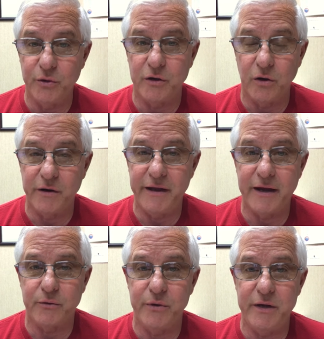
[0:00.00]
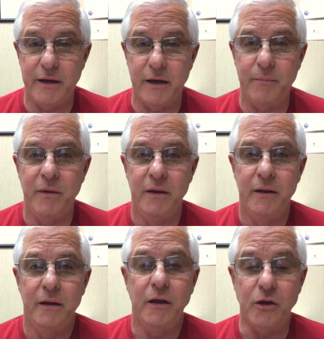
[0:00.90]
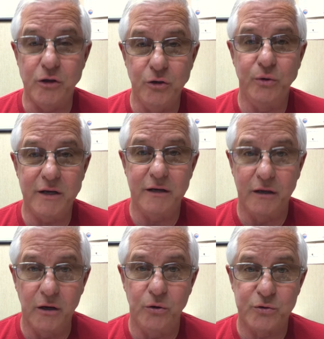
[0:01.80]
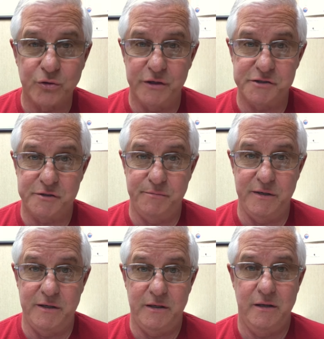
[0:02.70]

to cardiac rehab, you need to go, trust me.